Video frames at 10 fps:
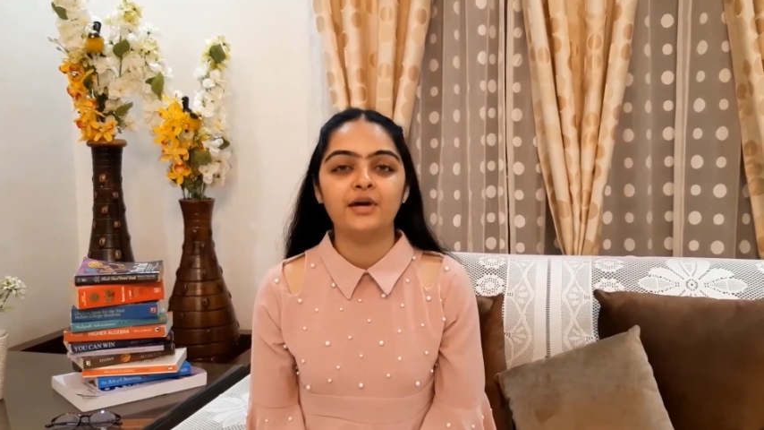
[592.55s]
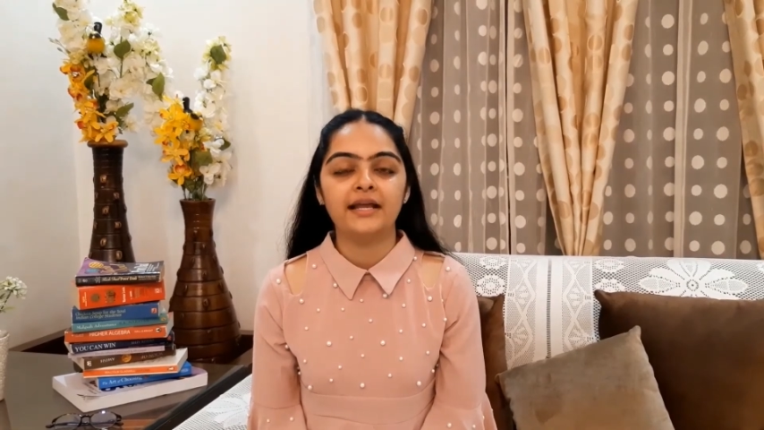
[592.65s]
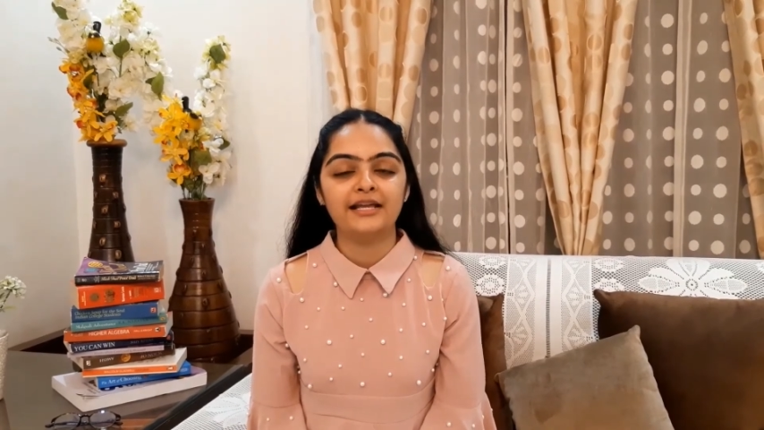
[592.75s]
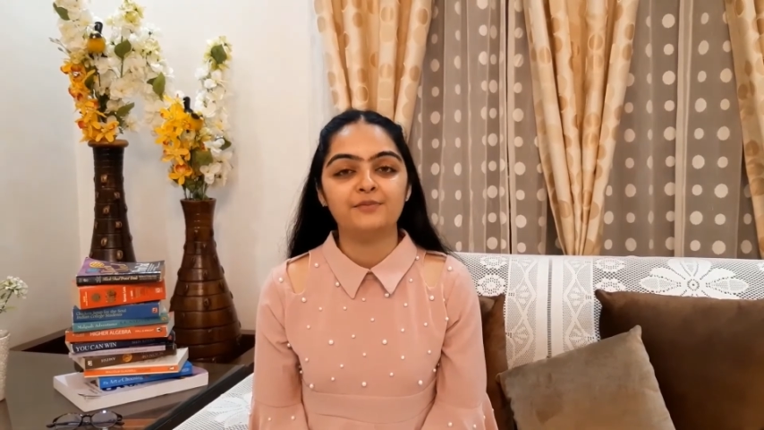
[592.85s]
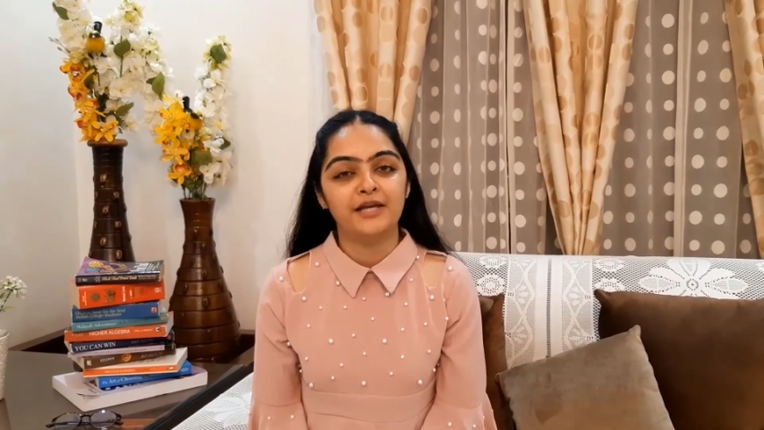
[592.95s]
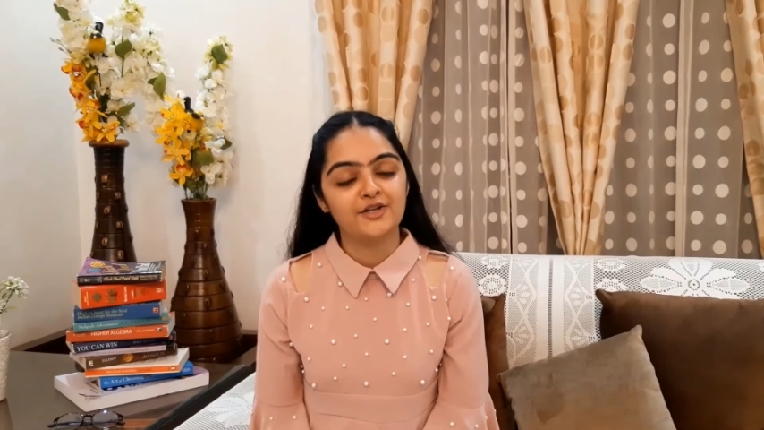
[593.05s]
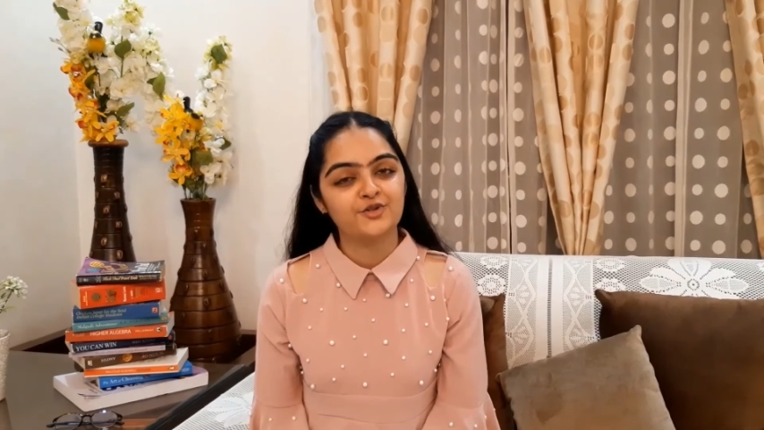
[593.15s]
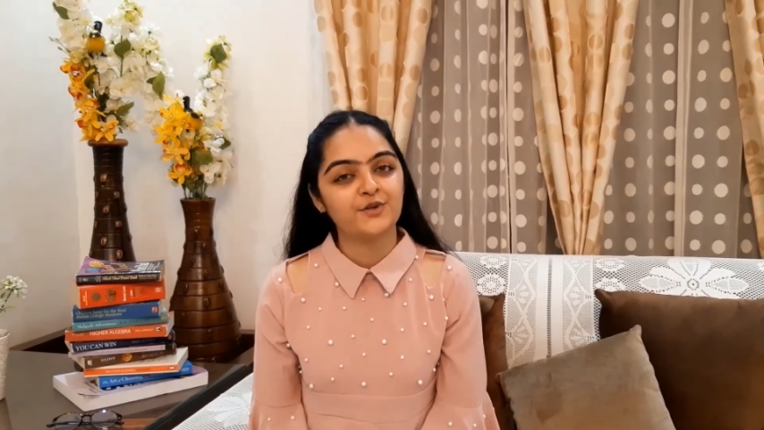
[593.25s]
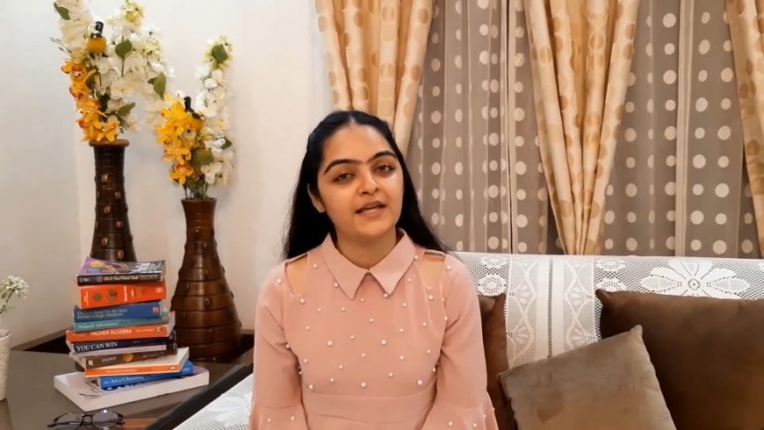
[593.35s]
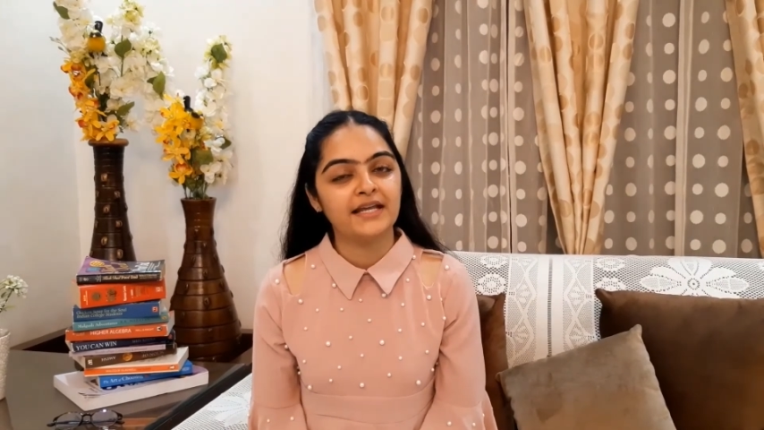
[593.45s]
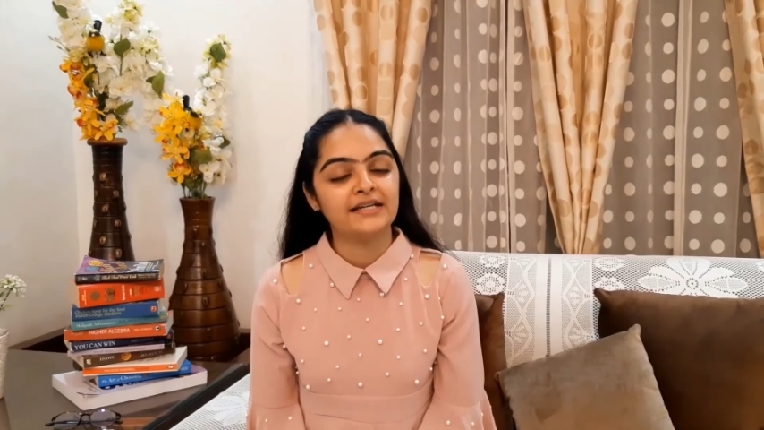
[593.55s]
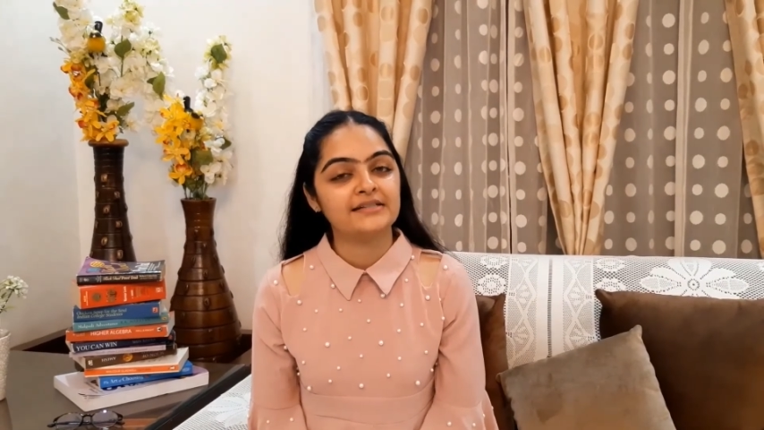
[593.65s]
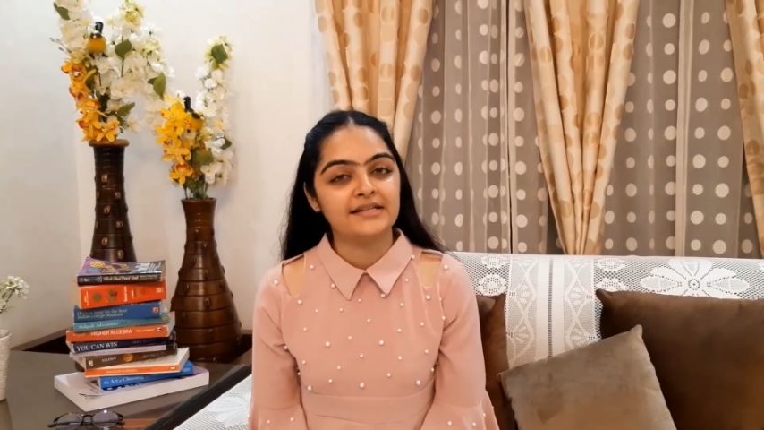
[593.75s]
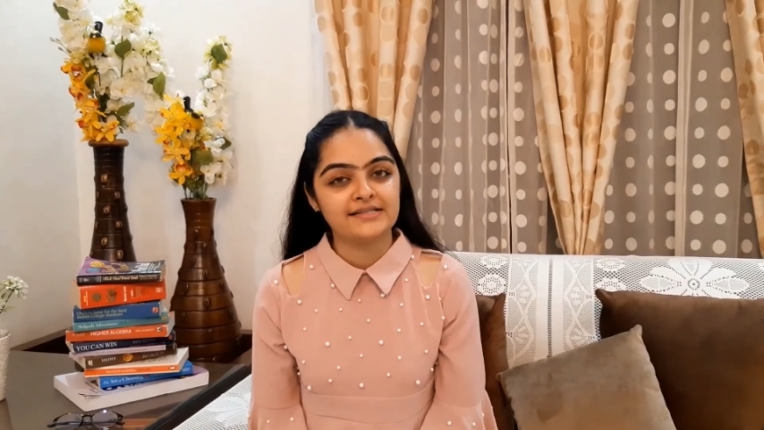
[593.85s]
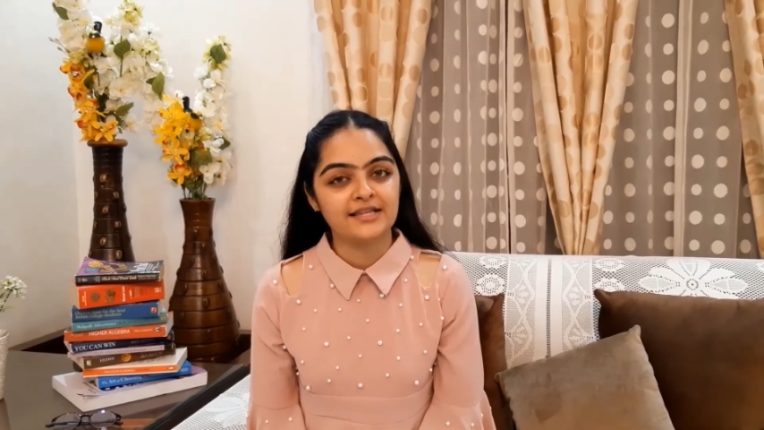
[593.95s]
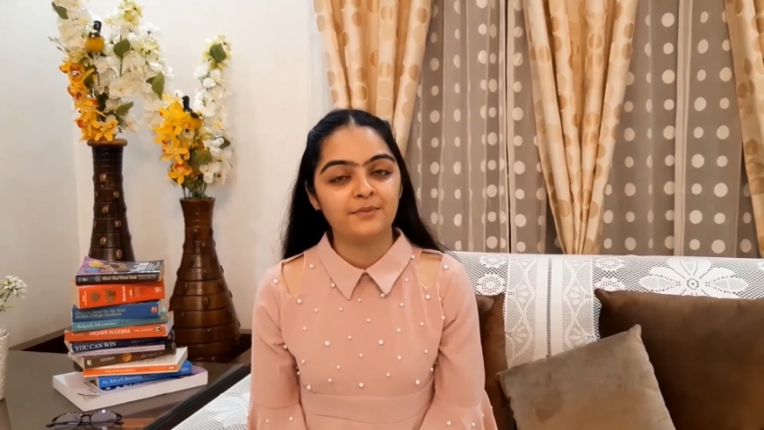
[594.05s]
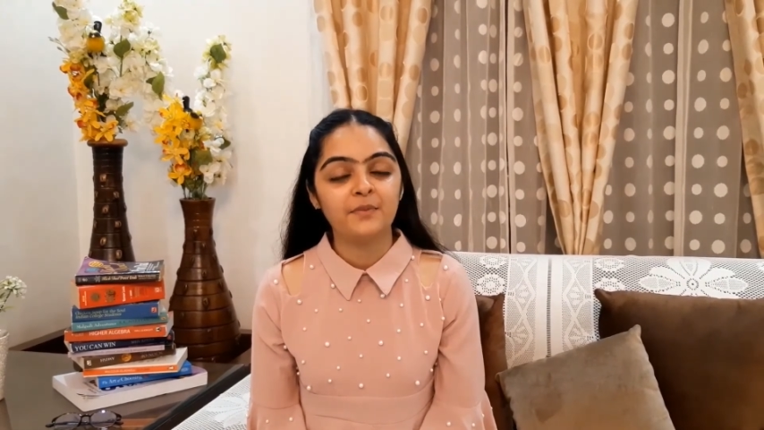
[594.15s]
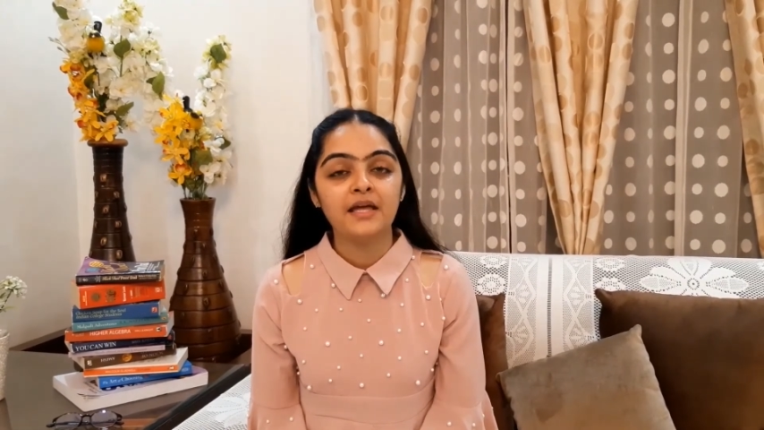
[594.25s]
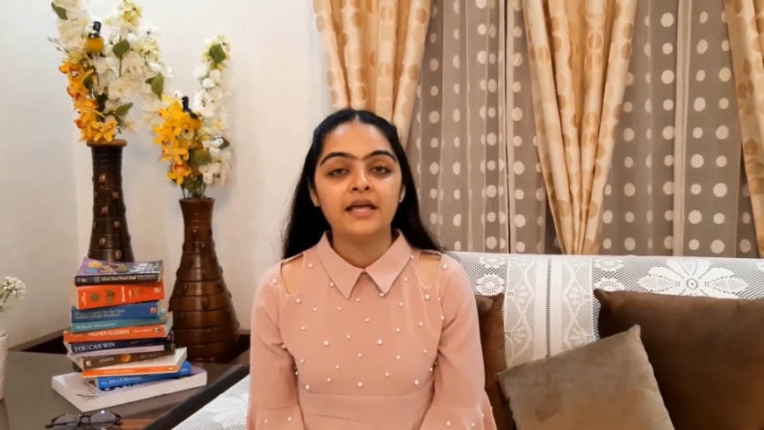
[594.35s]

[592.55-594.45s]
and I'll make sure that I address them